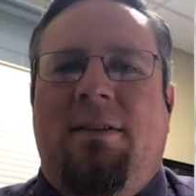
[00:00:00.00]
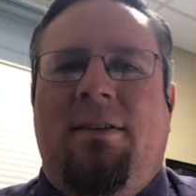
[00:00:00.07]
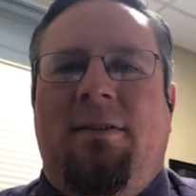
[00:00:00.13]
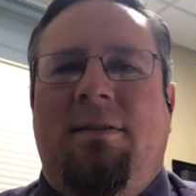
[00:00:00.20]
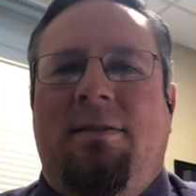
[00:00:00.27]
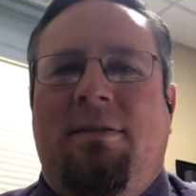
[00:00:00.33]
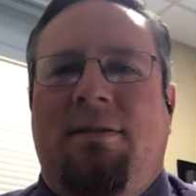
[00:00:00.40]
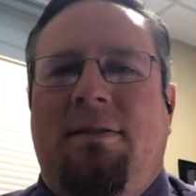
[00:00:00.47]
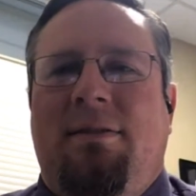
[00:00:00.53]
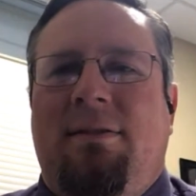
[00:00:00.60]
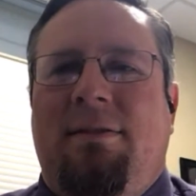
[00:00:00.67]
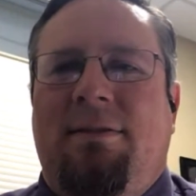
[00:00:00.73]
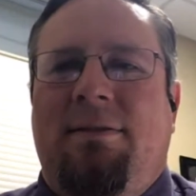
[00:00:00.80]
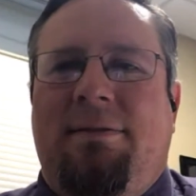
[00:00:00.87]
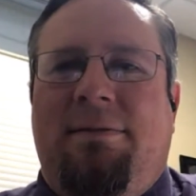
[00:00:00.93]

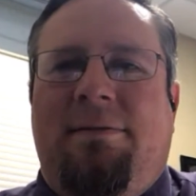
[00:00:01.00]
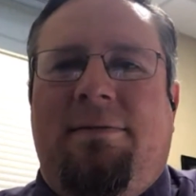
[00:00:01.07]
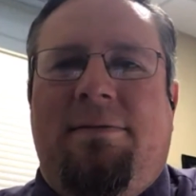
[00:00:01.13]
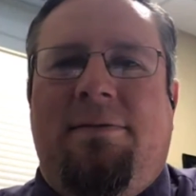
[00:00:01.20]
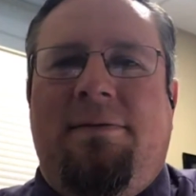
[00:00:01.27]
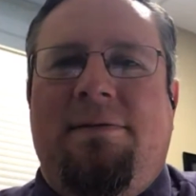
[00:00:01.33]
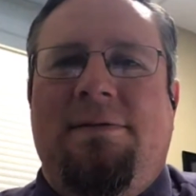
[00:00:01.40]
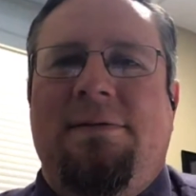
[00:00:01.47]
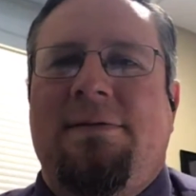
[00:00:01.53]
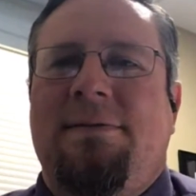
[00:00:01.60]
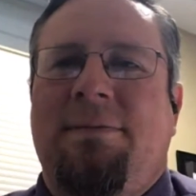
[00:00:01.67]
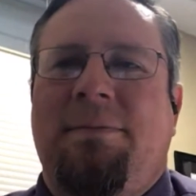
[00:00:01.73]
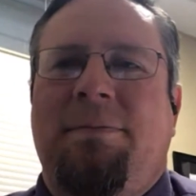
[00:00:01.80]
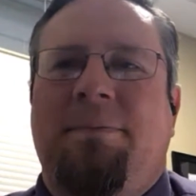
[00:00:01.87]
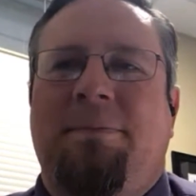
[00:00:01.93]

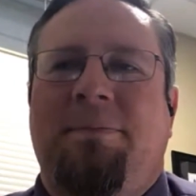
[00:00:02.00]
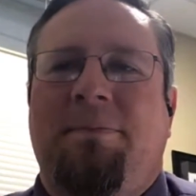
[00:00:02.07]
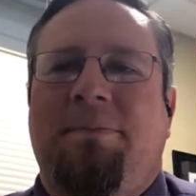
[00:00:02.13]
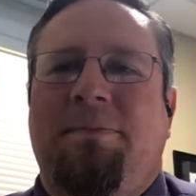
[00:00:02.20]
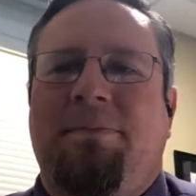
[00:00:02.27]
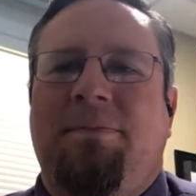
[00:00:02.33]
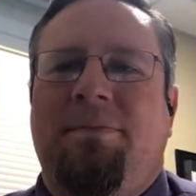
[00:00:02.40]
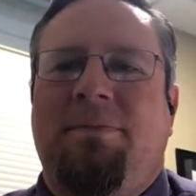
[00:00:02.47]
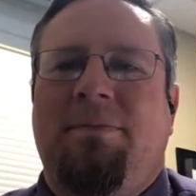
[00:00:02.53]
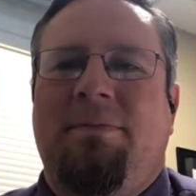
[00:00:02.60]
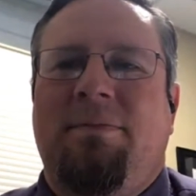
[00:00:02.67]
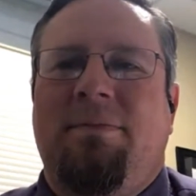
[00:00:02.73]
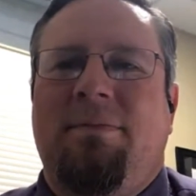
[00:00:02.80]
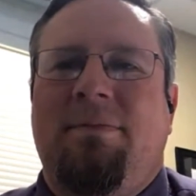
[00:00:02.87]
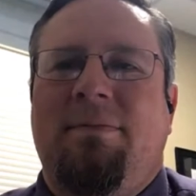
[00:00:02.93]

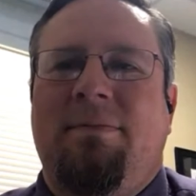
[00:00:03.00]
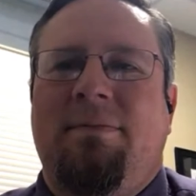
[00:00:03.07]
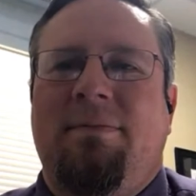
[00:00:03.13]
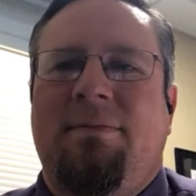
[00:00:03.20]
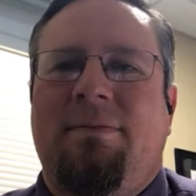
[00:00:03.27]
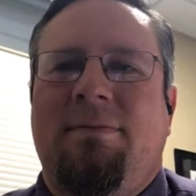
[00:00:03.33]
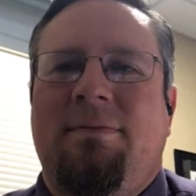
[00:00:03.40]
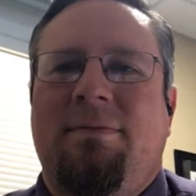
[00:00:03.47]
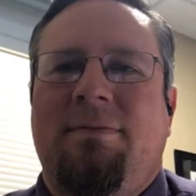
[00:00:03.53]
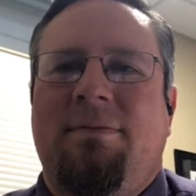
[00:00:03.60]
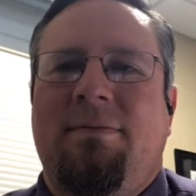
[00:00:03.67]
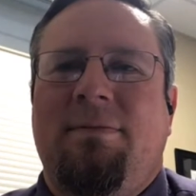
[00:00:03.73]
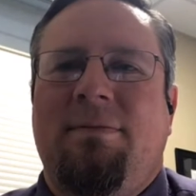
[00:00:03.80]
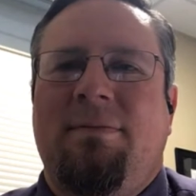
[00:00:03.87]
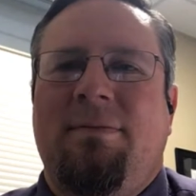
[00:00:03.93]

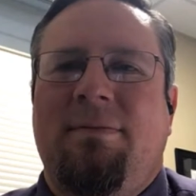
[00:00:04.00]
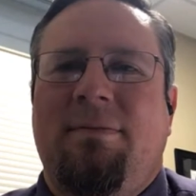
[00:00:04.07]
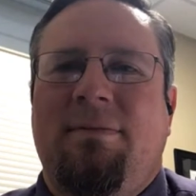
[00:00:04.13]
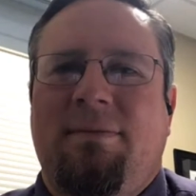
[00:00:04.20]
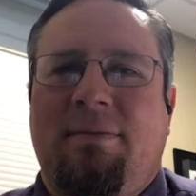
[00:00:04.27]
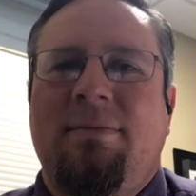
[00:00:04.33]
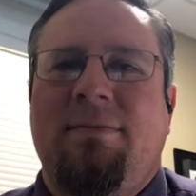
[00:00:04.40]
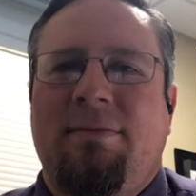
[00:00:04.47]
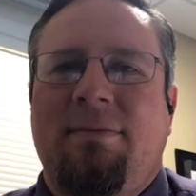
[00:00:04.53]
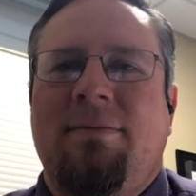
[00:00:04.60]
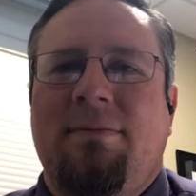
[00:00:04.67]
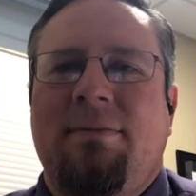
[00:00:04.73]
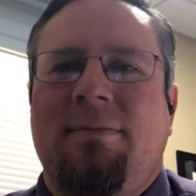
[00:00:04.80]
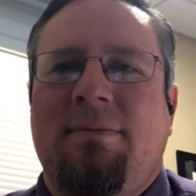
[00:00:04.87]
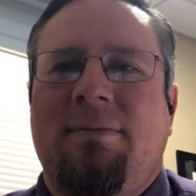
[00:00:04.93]

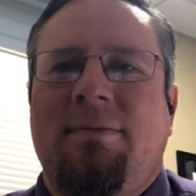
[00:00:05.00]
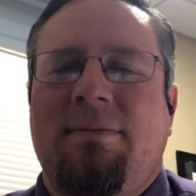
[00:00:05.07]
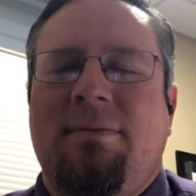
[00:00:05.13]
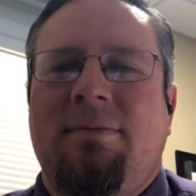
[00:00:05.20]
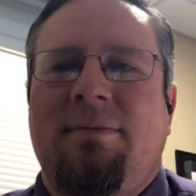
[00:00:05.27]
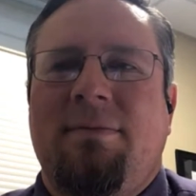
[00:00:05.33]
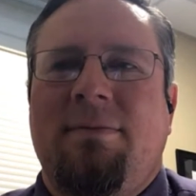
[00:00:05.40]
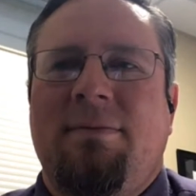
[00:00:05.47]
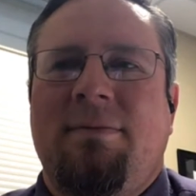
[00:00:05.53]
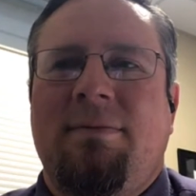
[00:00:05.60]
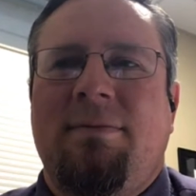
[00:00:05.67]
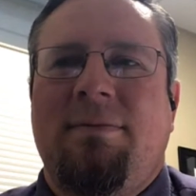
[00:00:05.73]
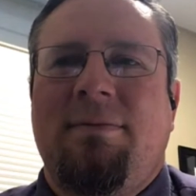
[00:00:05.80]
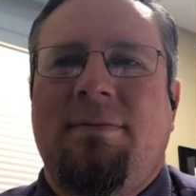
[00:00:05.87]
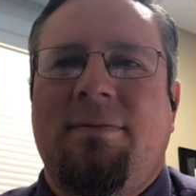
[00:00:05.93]

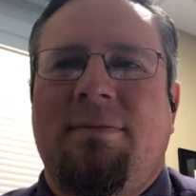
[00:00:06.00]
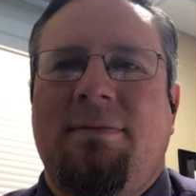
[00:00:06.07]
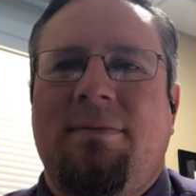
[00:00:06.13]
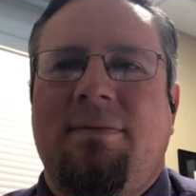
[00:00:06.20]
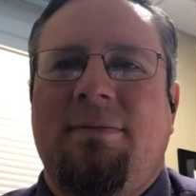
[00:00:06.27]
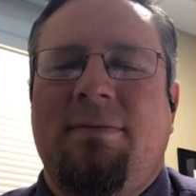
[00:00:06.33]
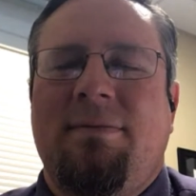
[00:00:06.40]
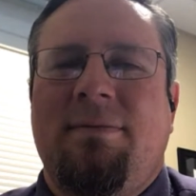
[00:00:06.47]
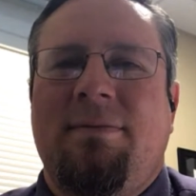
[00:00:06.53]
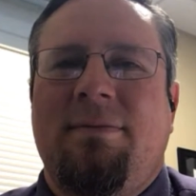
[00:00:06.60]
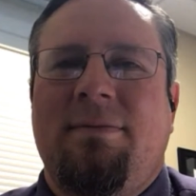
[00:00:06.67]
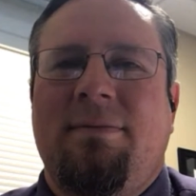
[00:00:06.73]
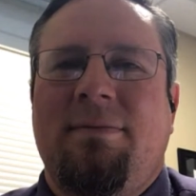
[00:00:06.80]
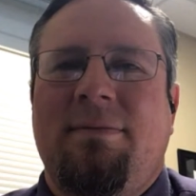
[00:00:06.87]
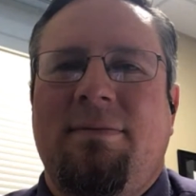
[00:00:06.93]

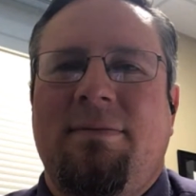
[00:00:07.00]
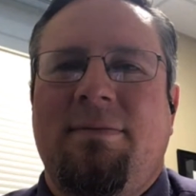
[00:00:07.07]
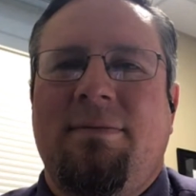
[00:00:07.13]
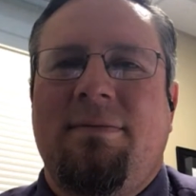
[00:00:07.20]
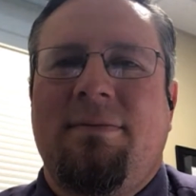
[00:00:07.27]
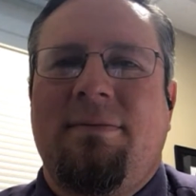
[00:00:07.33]
(silent)